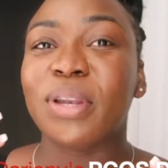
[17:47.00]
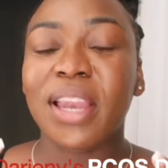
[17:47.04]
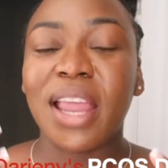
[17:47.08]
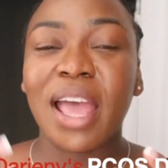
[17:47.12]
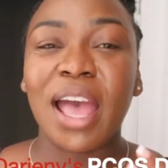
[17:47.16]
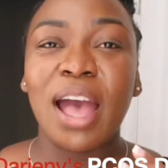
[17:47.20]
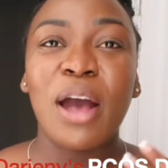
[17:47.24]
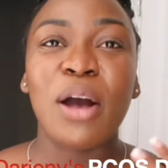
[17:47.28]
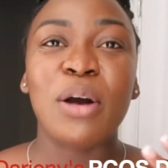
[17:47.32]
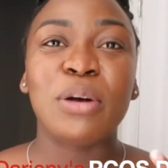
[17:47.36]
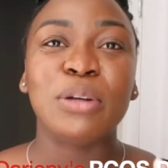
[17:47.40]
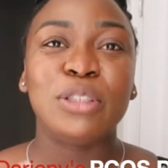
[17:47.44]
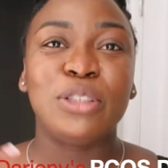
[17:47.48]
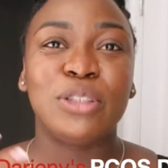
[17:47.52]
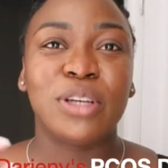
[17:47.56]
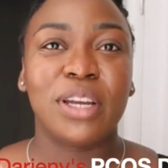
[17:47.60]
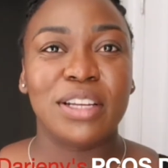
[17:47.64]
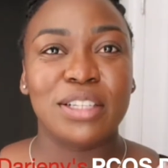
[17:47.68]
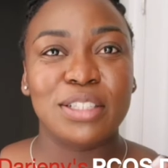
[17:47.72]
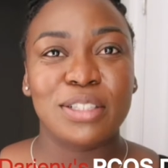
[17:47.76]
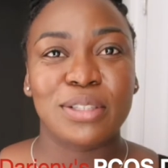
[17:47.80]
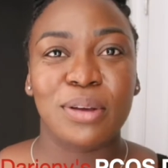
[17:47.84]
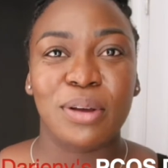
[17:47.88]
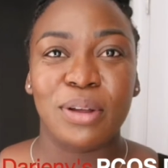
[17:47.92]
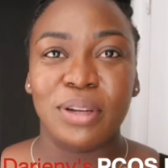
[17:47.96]
now,
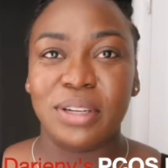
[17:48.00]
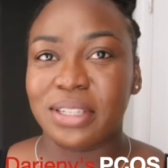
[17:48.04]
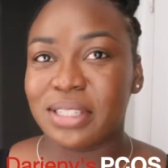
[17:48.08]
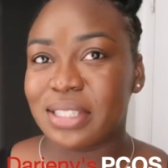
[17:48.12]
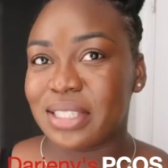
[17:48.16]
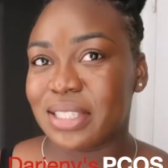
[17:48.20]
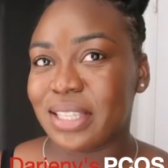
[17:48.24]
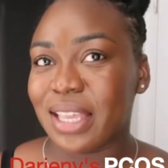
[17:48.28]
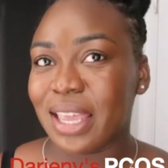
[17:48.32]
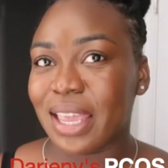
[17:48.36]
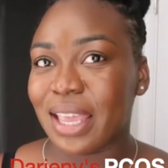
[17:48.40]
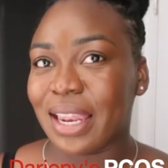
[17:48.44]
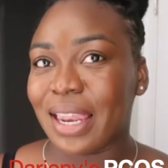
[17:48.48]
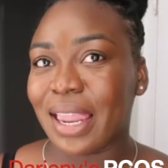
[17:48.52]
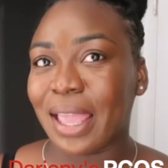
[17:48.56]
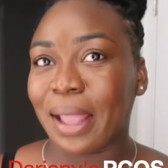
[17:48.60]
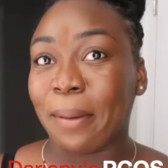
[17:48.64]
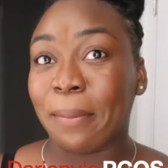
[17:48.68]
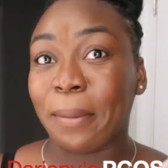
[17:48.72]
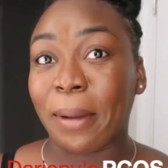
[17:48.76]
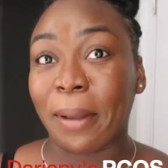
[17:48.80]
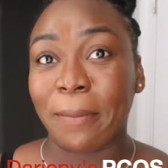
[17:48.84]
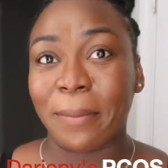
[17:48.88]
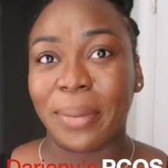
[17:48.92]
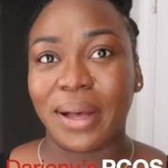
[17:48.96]
trying to understand like
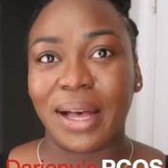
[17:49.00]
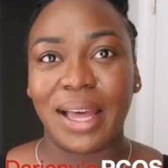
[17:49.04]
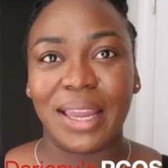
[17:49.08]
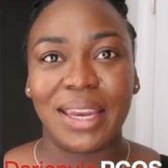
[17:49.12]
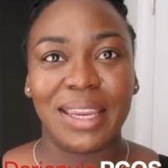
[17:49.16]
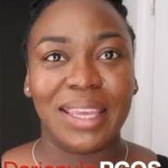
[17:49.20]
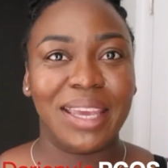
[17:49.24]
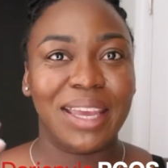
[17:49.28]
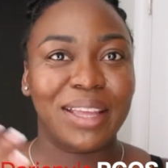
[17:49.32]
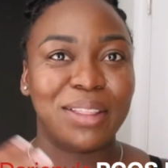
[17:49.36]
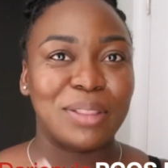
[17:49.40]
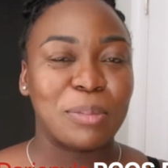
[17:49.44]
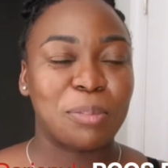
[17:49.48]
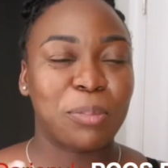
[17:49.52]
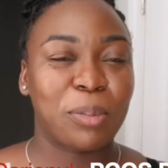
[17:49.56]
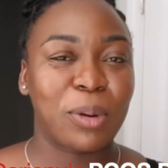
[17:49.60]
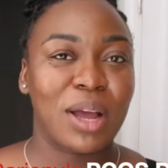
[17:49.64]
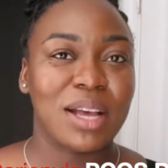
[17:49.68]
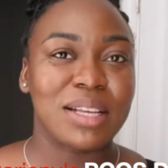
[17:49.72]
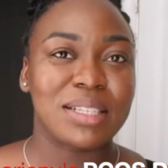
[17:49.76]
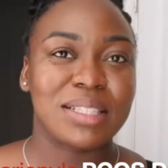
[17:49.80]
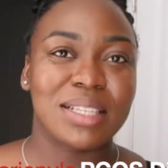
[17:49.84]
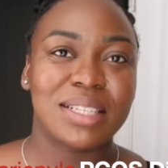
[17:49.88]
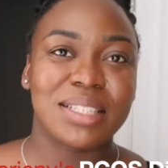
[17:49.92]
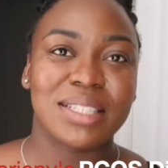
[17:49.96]
my body and the
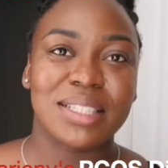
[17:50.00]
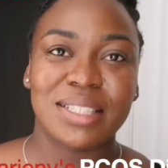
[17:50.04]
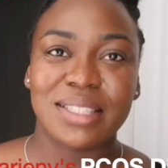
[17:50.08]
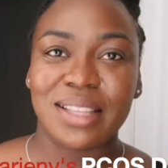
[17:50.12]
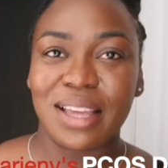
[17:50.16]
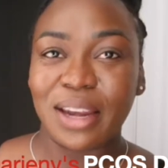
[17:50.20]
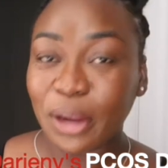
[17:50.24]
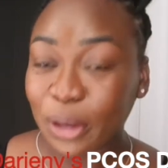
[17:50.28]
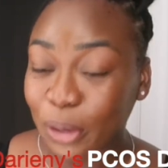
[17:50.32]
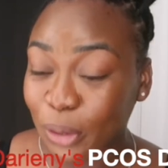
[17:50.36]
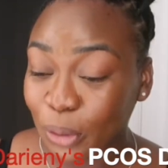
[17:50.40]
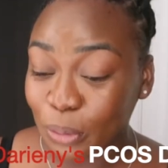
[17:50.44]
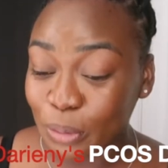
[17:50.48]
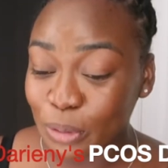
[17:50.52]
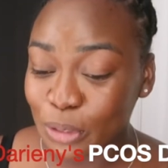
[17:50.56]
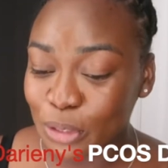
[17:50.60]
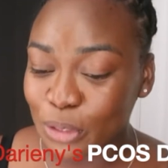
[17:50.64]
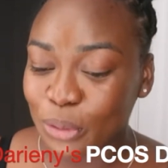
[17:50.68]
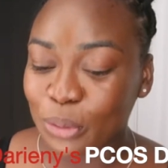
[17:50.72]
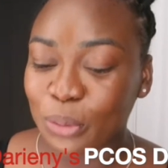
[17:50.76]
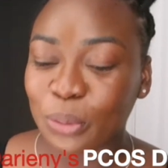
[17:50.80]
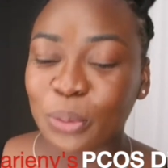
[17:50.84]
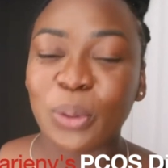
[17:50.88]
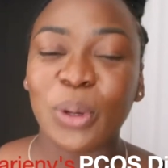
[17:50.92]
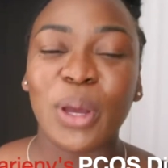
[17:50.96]
processes that it goes
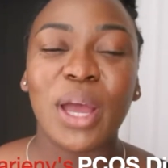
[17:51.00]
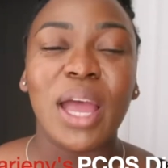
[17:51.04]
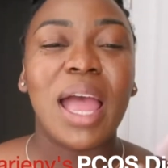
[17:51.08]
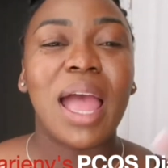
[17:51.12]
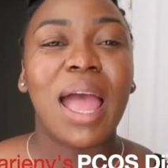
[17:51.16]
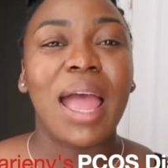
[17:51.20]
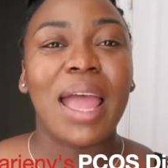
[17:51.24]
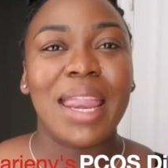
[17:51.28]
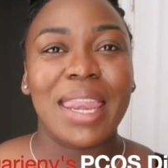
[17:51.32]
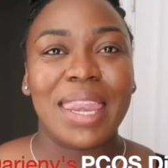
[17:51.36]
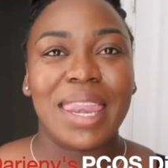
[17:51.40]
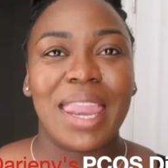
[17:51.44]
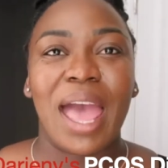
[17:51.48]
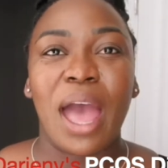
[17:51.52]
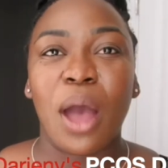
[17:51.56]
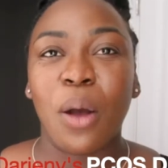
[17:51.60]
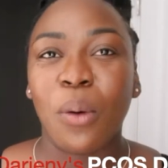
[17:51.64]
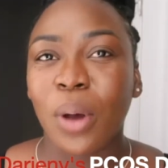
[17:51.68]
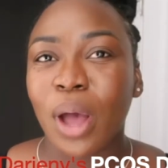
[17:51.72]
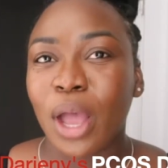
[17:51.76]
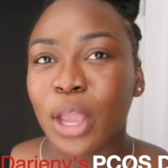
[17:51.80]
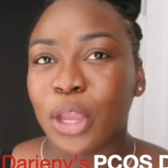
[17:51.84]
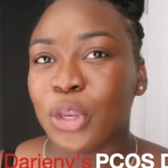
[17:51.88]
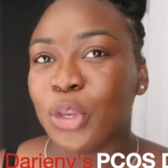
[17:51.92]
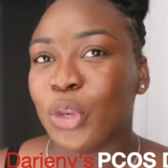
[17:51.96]
through, now
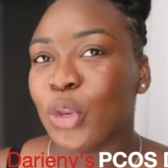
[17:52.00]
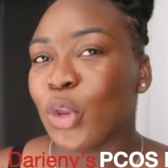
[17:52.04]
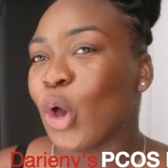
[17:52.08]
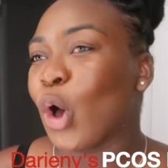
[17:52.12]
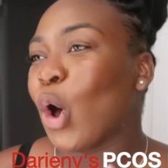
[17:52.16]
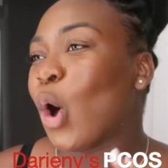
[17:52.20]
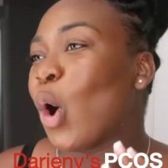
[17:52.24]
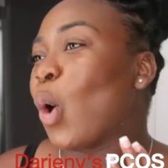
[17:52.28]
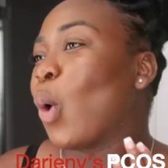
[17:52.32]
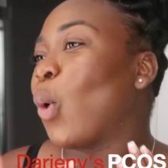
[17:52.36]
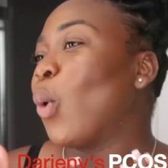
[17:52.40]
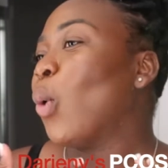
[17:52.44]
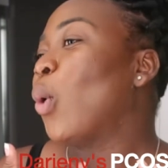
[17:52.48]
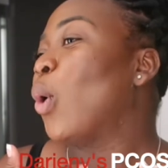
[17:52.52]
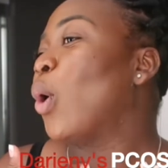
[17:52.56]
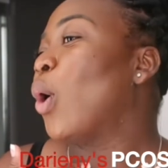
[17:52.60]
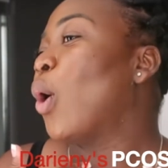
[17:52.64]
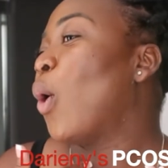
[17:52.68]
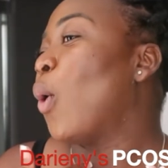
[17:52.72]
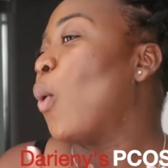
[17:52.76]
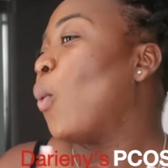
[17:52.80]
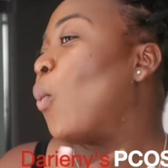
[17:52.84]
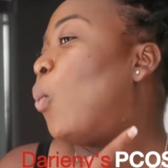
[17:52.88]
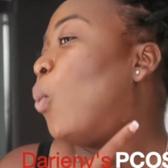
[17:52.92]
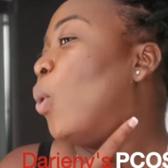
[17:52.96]
I know
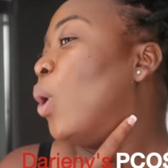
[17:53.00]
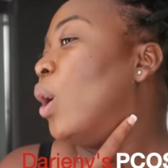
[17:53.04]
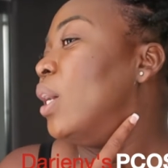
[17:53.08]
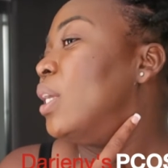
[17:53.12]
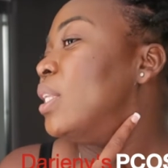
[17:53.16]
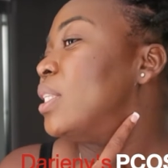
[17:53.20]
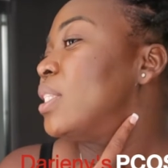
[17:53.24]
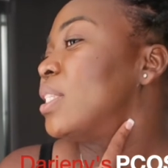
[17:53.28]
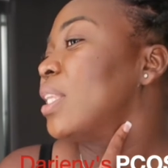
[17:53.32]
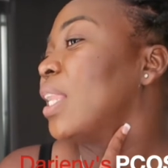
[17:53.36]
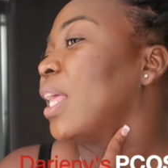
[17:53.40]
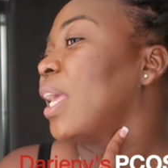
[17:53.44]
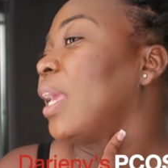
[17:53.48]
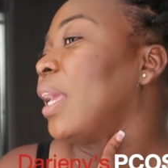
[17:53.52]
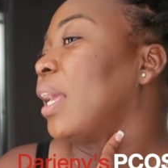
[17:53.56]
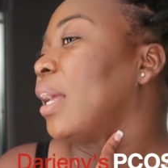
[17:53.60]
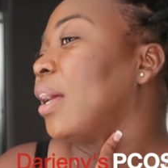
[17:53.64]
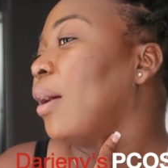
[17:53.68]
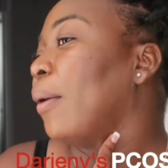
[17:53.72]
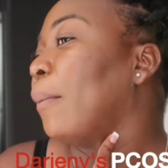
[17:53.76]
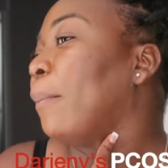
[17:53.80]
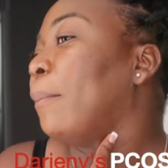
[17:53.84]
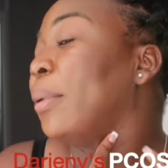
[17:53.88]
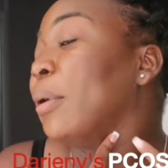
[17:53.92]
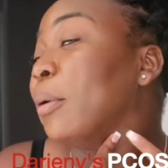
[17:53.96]
what like
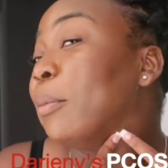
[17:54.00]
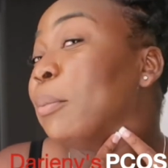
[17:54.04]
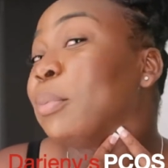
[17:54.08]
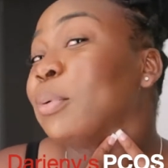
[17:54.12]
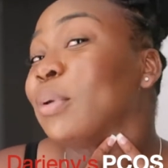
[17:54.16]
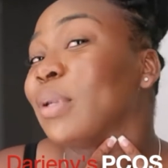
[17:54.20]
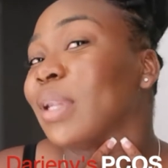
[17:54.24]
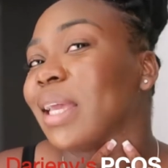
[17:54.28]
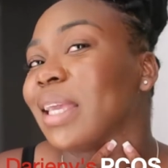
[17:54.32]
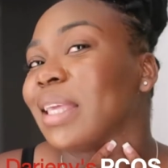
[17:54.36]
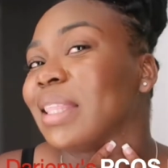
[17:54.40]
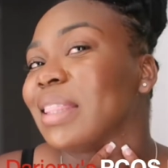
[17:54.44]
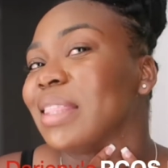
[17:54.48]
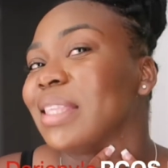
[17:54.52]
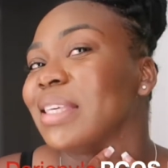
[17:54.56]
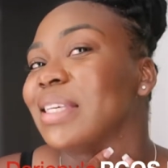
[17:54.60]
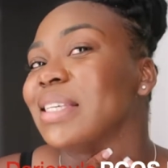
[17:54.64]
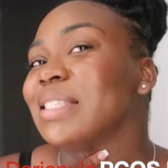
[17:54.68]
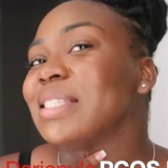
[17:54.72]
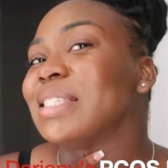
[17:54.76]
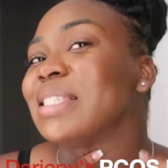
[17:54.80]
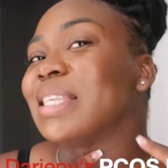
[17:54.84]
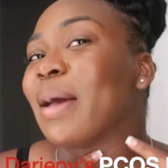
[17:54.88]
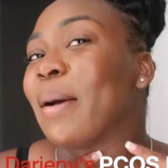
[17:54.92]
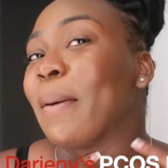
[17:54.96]
a pimple like
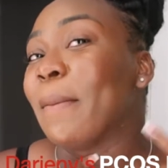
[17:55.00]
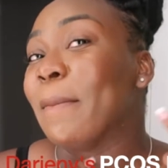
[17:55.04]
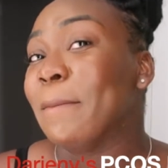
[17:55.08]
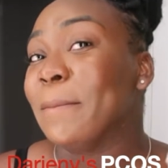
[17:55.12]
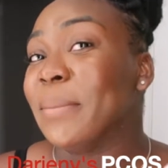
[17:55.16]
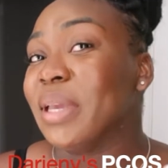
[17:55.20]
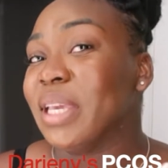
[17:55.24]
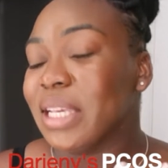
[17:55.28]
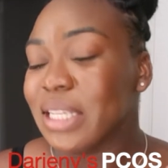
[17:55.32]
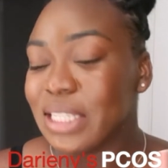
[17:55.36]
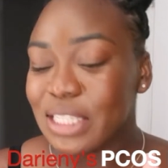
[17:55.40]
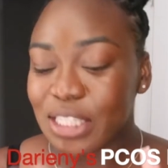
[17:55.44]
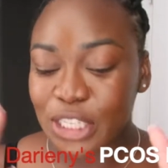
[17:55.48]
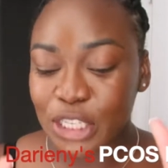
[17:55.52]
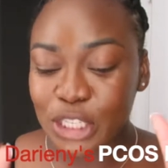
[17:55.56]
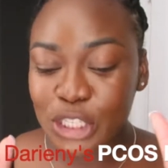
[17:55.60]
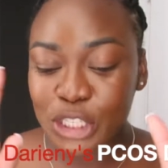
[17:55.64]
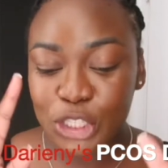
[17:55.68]
this means.